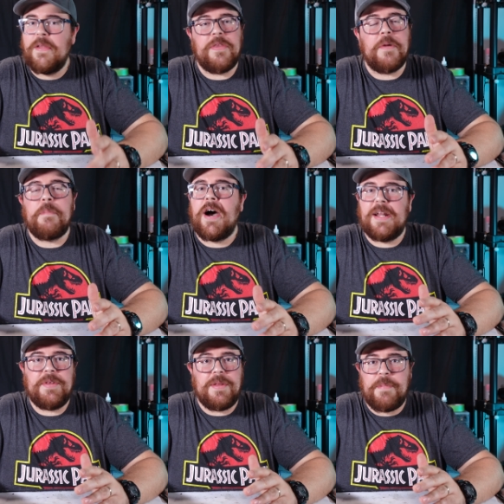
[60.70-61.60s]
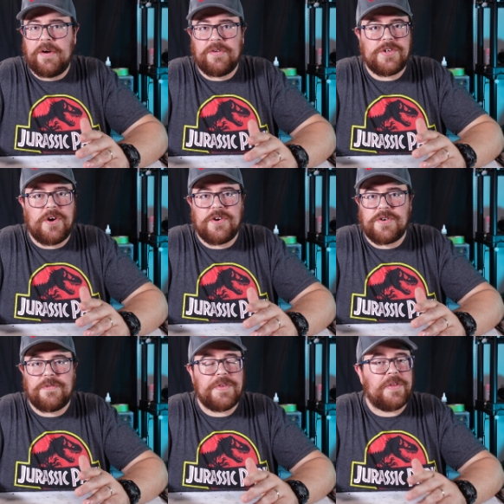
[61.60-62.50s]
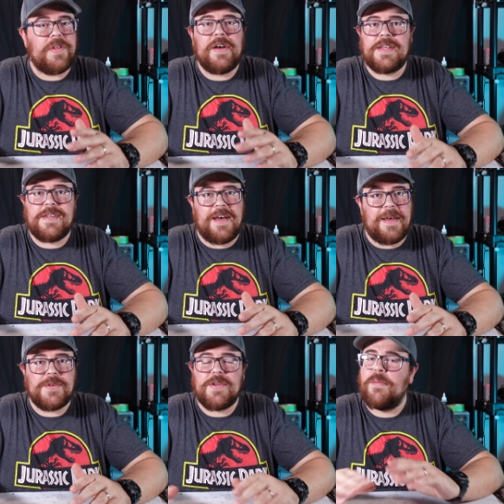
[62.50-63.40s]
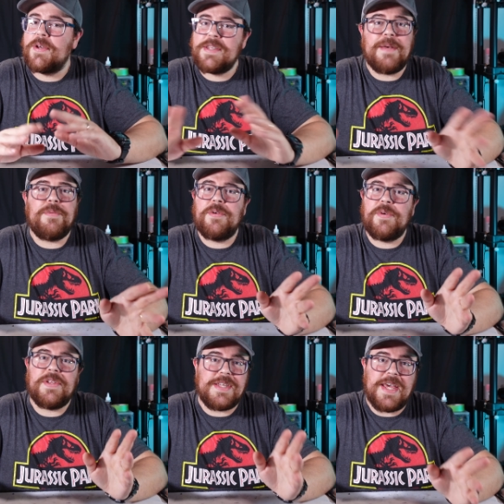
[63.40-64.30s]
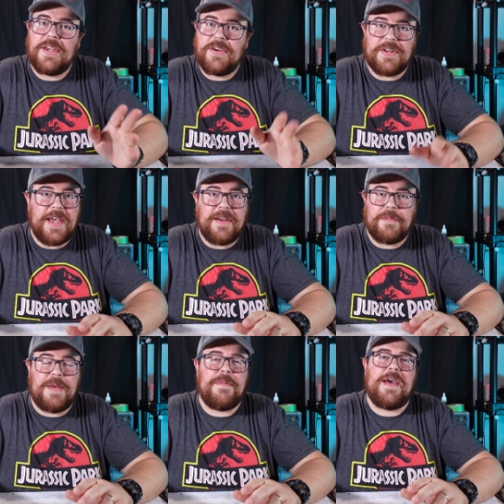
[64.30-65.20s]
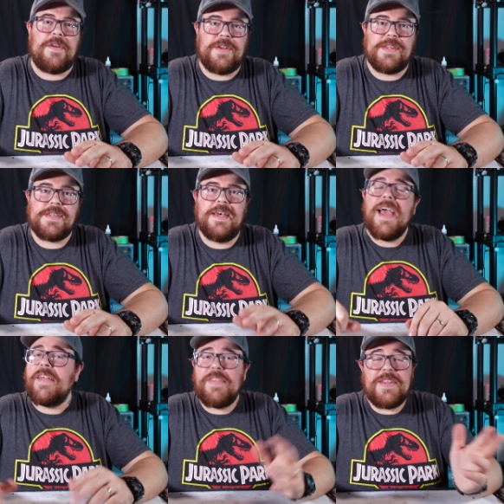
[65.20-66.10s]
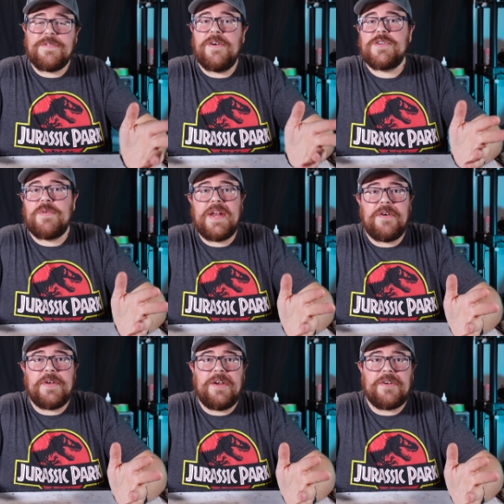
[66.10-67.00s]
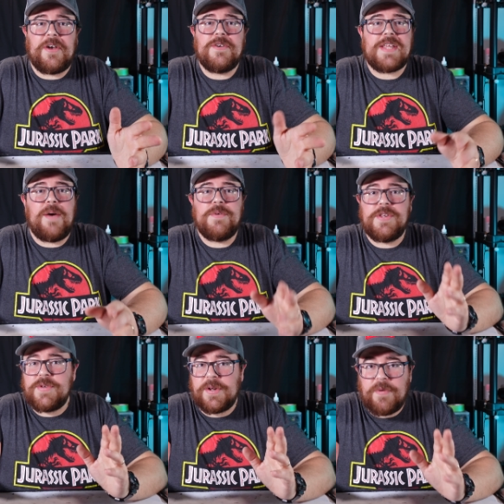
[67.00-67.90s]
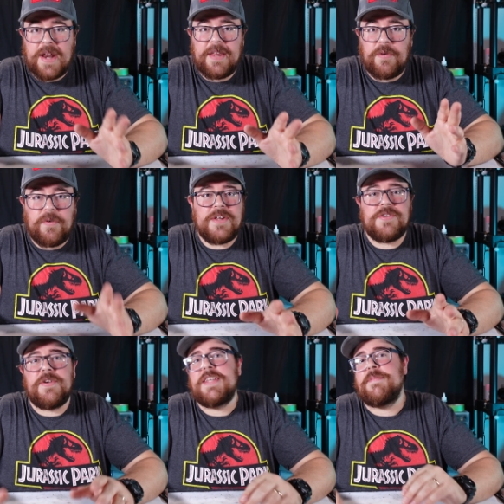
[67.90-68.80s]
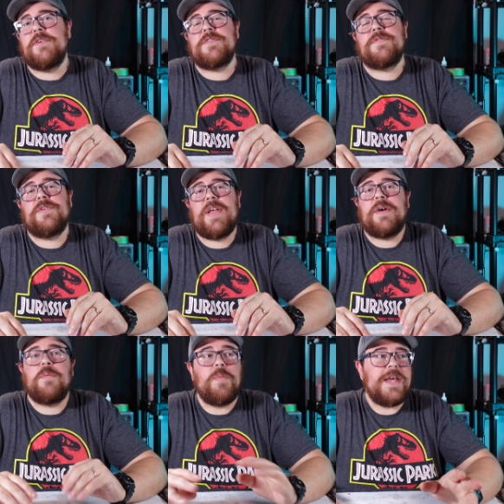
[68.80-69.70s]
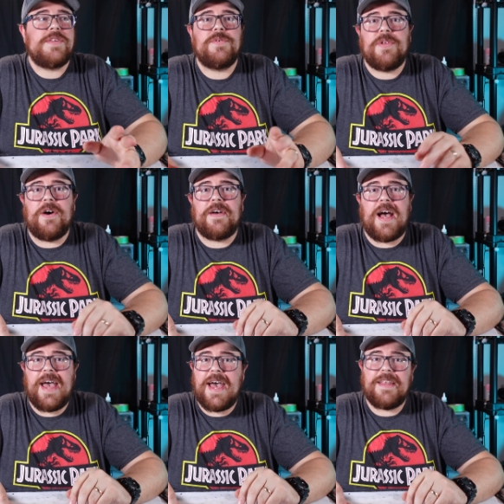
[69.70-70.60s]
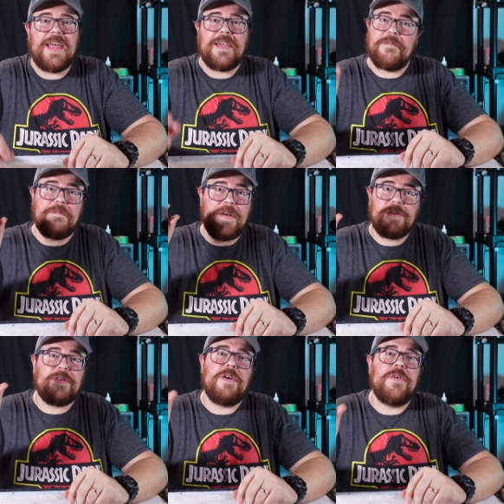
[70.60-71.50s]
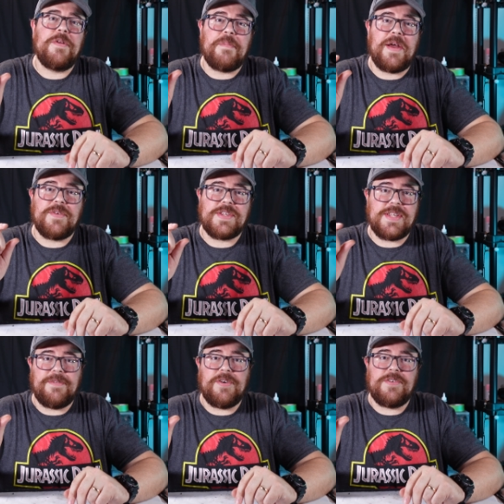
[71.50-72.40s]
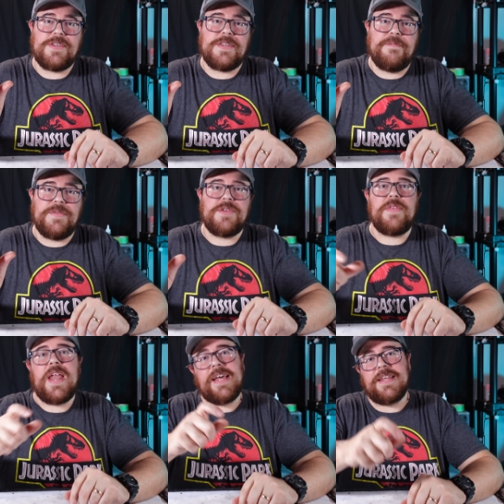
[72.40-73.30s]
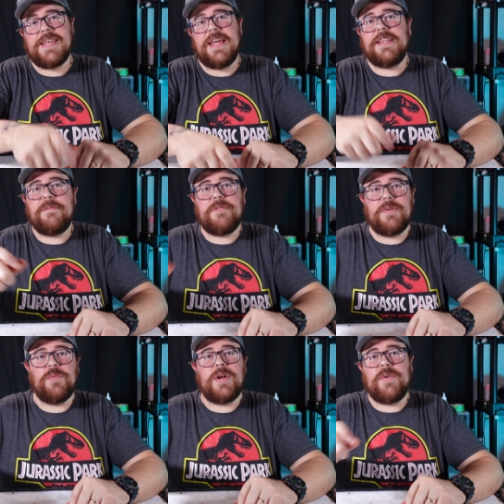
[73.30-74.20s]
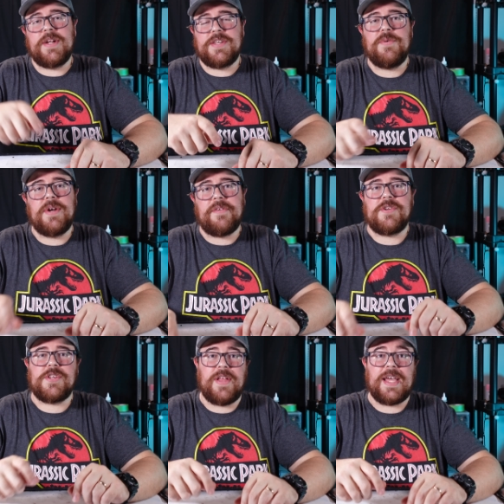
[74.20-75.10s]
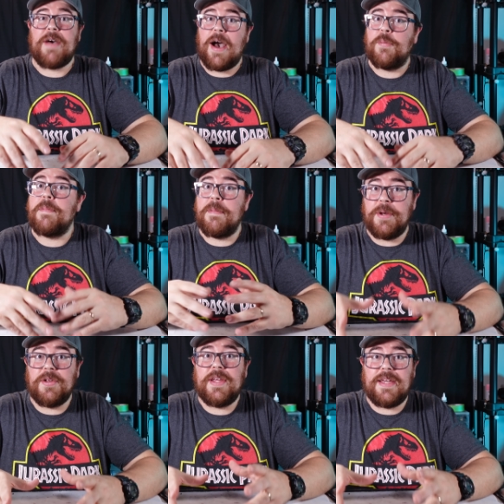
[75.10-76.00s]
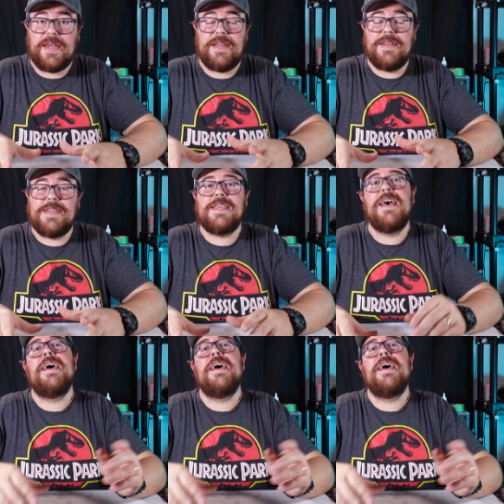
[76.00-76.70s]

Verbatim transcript: the bottom of the barrel charger for the longest time, so I wasn't able to really take good care of my batteries. And then as far as radio gear goes, I was using ready to run transmitters for like way too long. I had like velcroed my receivers so that I could take them from one rig to another. So like I would be building kits